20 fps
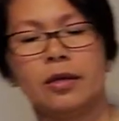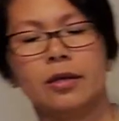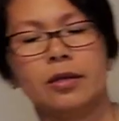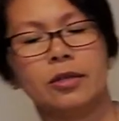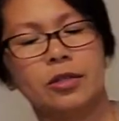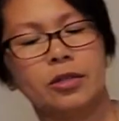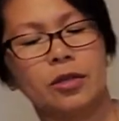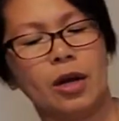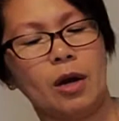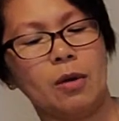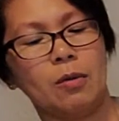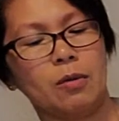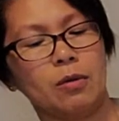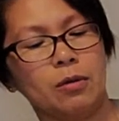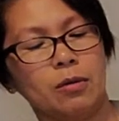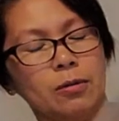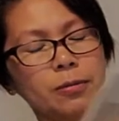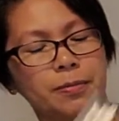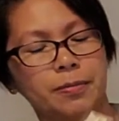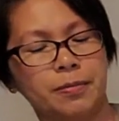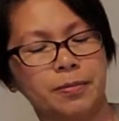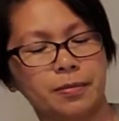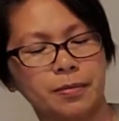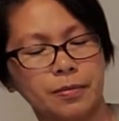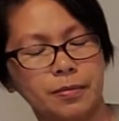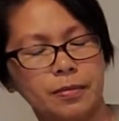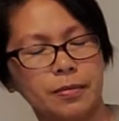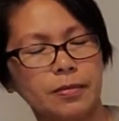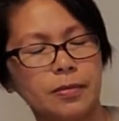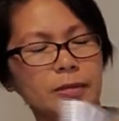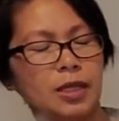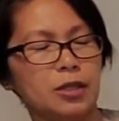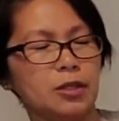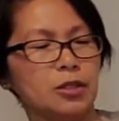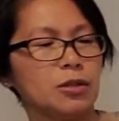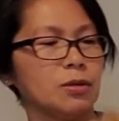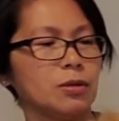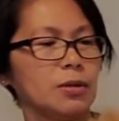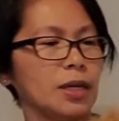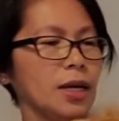So I will
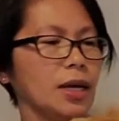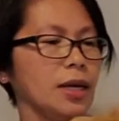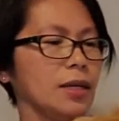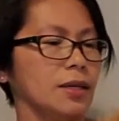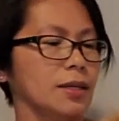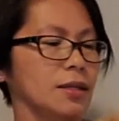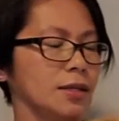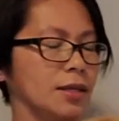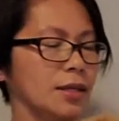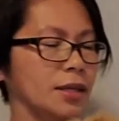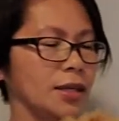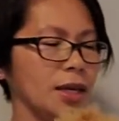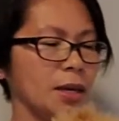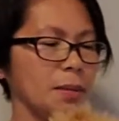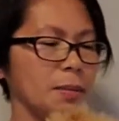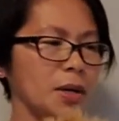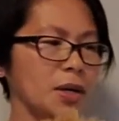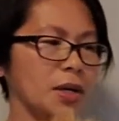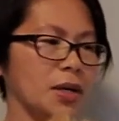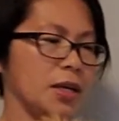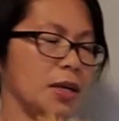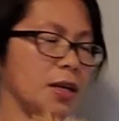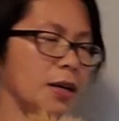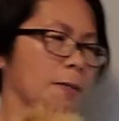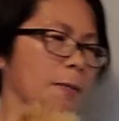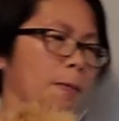do that. Hey Marnie.